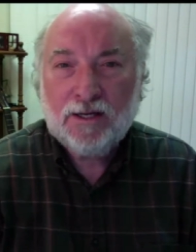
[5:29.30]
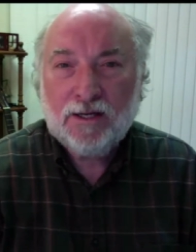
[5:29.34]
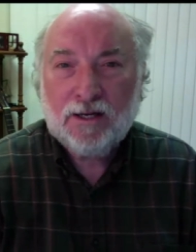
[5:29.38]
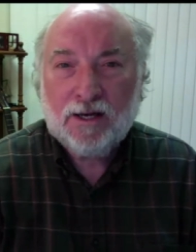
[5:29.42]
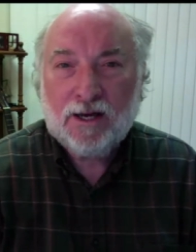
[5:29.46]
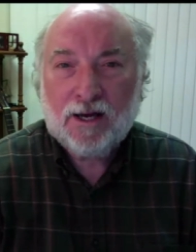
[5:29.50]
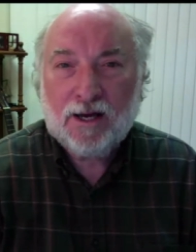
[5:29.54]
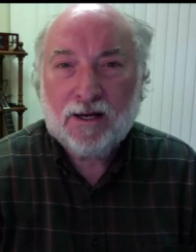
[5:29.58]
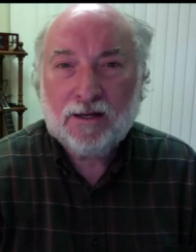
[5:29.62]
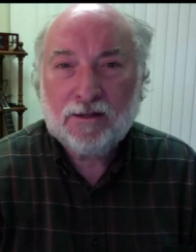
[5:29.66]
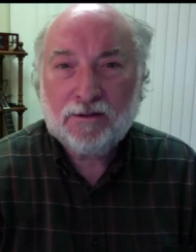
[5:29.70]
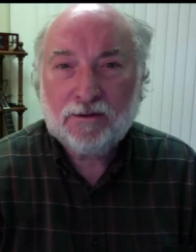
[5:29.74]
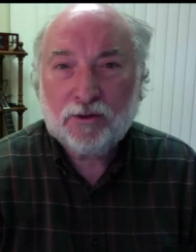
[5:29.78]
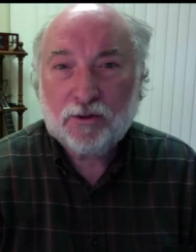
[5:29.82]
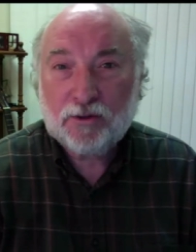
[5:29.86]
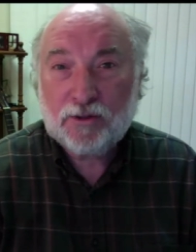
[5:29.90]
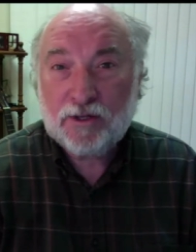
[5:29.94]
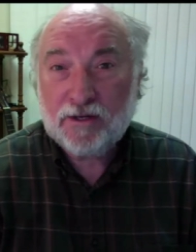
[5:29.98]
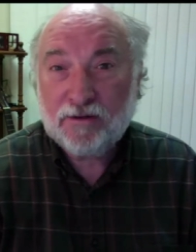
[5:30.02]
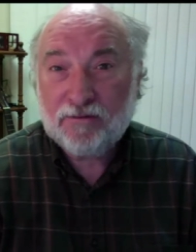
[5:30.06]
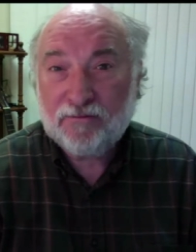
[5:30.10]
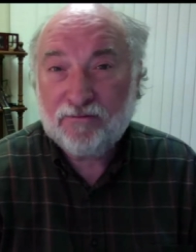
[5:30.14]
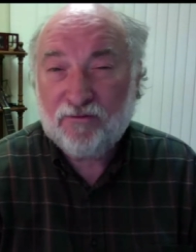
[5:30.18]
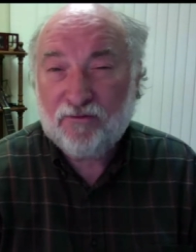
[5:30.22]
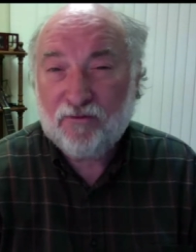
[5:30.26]
uh,
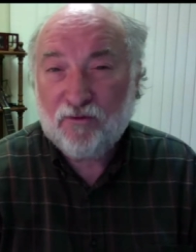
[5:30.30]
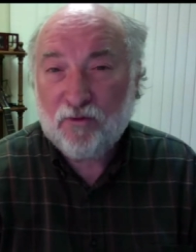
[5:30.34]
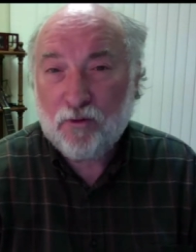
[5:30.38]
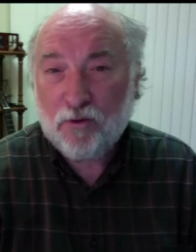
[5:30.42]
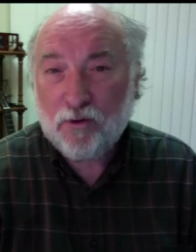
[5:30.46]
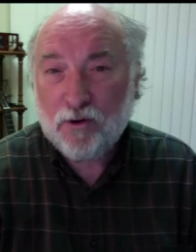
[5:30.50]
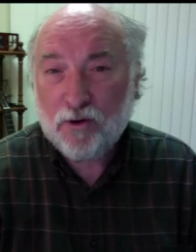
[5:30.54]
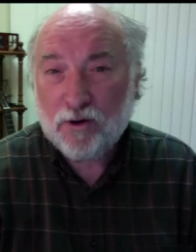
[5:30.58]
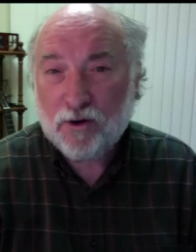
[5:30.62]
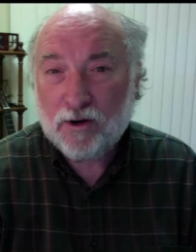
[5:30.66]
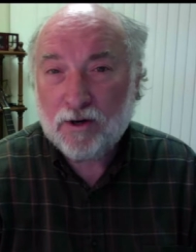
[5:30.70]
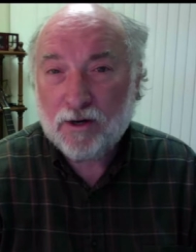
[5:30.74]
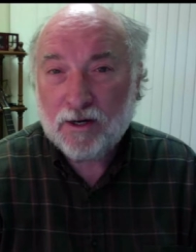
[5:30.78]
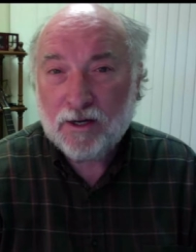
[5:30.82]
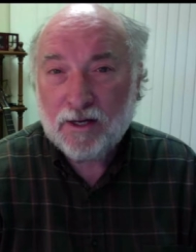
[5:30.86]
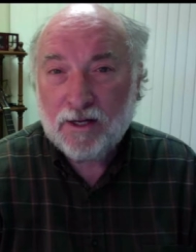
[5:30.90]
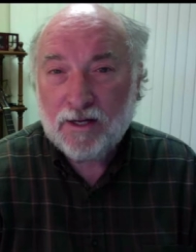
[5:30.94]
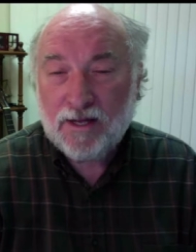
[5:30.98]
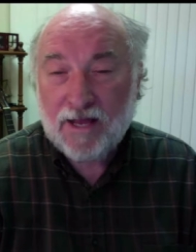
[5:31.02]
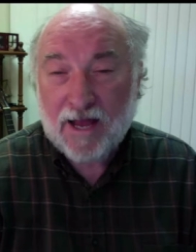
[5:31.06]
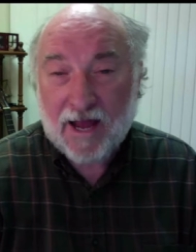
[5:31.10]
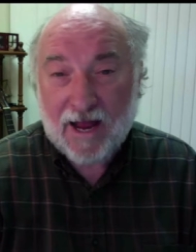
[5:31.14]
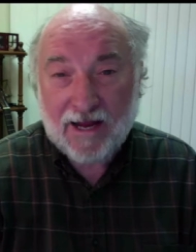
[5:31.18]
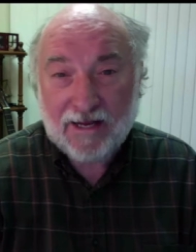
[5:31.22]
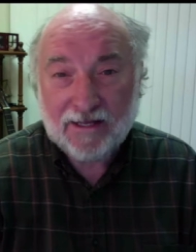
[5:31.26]
looking for
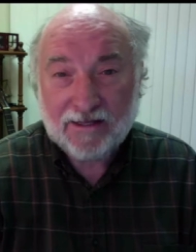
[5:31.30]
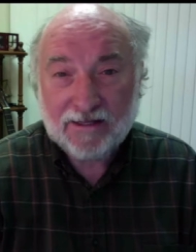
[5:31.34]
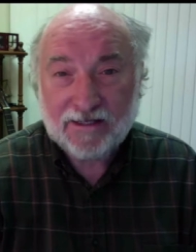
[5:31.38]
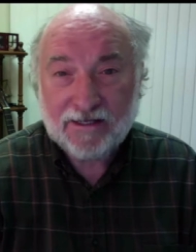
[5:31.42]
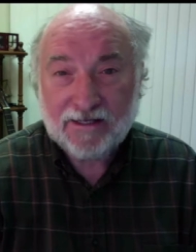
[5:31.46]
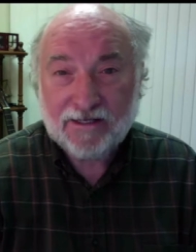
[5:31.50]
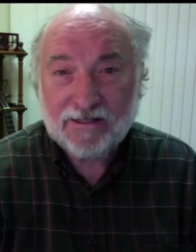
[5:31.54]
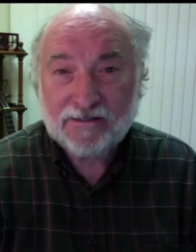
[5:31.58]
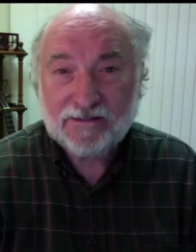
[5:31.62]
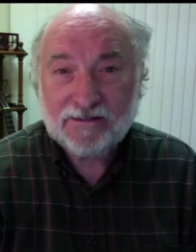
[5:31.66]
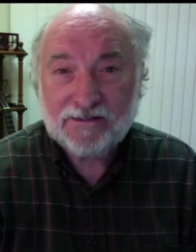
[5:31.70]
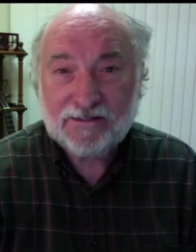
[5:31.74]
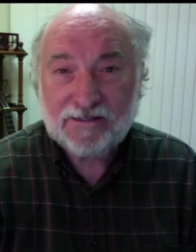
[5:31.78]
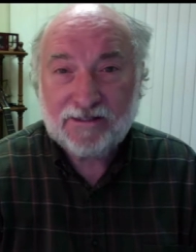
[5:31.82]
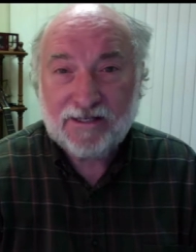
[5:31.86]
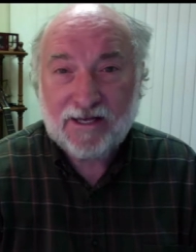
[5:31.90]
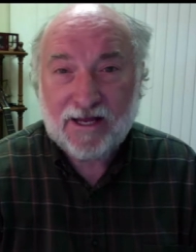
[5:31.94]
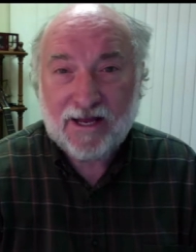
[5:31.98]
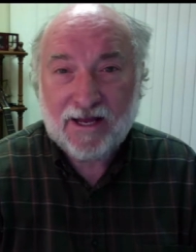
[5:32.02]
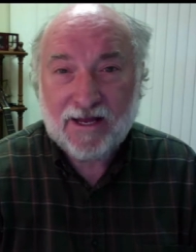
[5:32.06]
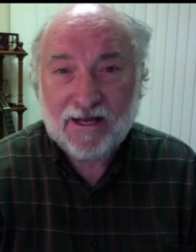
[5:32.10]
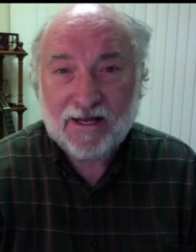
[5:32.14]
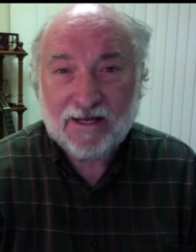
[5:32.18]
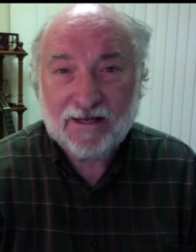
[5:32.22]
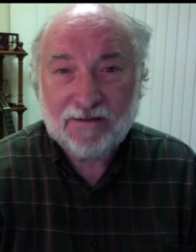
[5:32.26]
aliens
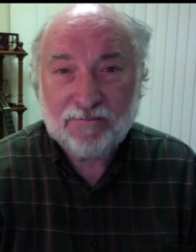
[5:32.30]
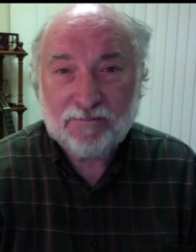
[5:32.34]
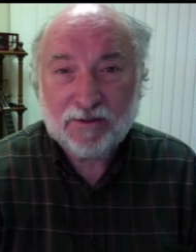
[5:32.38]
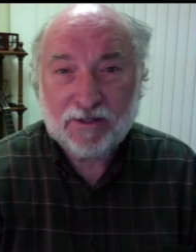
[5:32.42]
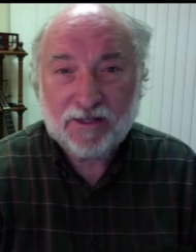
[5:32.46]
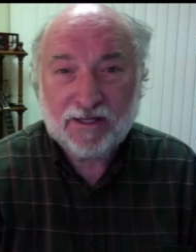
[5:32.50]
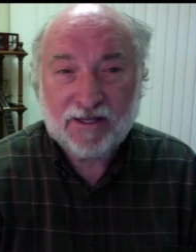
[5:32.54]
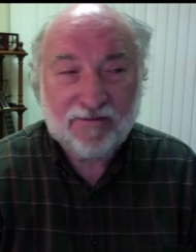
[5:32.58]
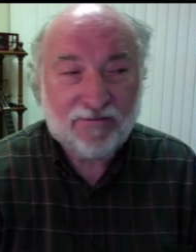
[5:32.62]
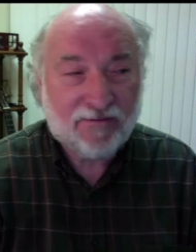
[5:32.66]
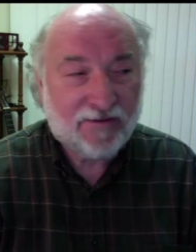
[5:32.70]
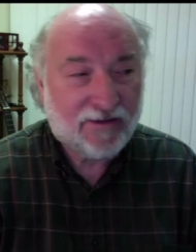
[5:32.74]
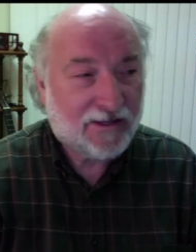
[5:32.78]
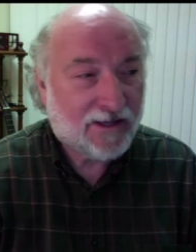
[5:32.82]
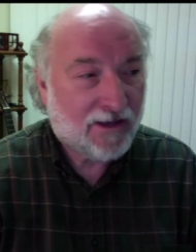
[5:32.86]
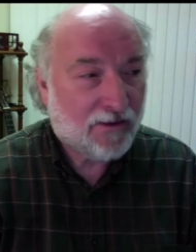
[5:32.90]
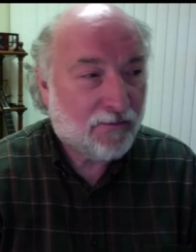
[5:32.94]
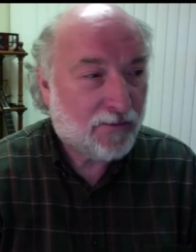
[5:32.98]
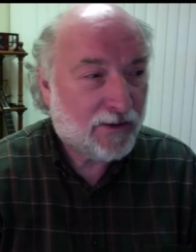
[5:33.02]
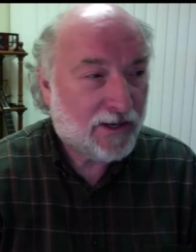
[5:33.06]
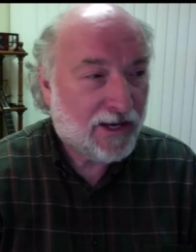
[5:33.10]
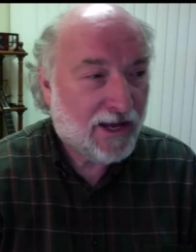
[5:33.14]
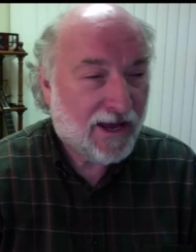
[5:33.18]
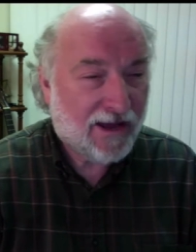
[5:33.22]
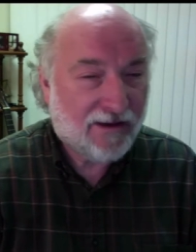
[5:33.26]
and believing that
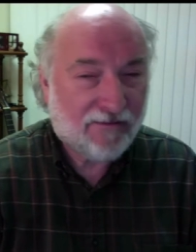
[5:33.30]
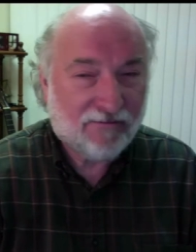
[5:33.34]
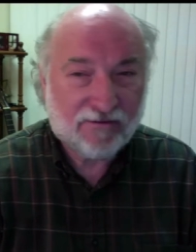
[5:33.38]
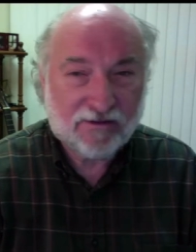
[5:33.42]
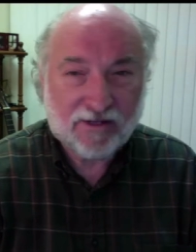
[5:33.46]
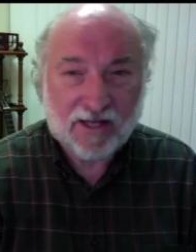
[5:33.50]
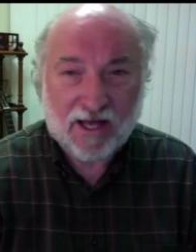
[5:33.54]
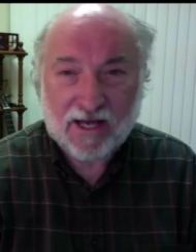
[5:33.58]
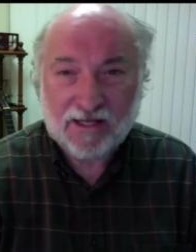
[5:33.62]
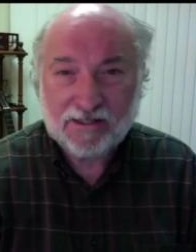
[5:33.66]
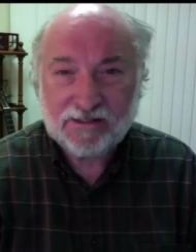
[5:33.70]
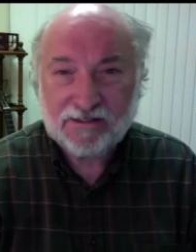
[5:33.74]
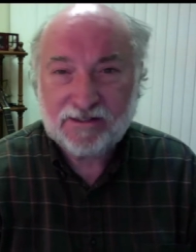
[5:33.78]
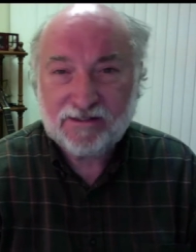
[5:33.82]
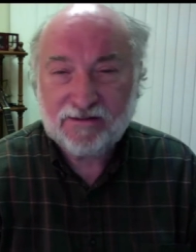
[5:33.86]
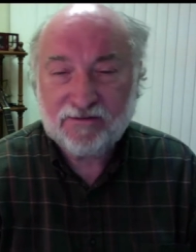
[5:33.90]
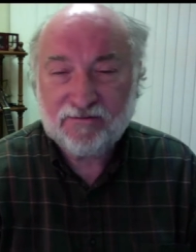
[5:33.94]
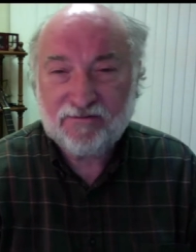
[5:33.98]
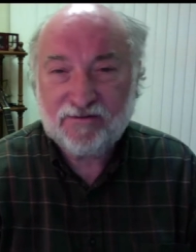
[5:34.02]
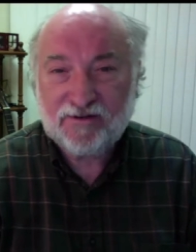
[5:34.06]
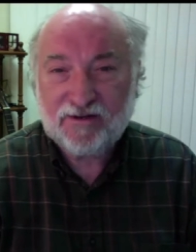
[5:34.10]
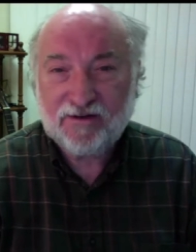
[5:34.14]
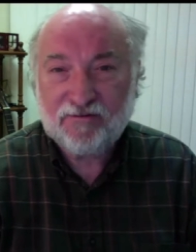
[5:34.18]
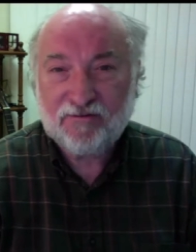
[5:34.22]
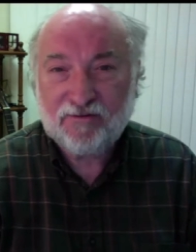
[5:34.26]
we have lots
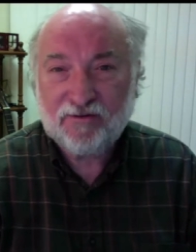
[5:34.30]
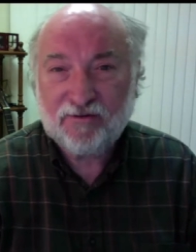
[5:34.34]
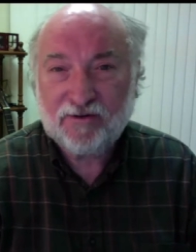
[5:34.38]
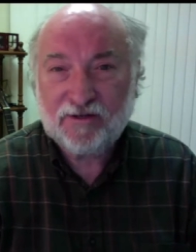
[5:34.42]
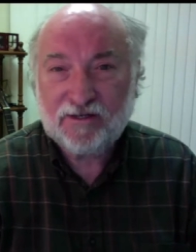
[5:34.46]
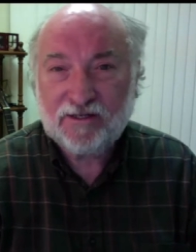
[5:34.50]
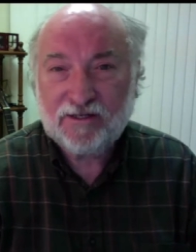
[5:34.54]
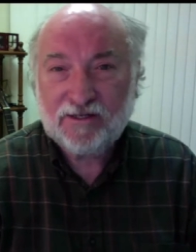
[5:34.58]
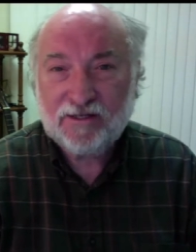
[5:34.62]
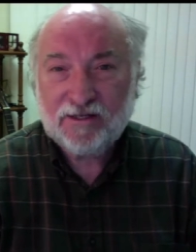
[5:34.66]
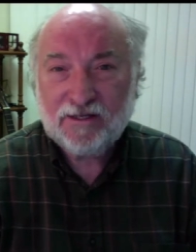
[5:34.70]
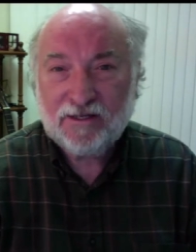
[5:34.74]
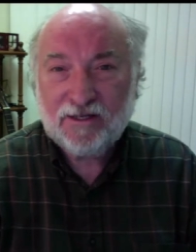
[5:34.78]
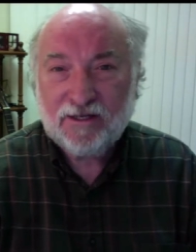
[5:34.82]
of different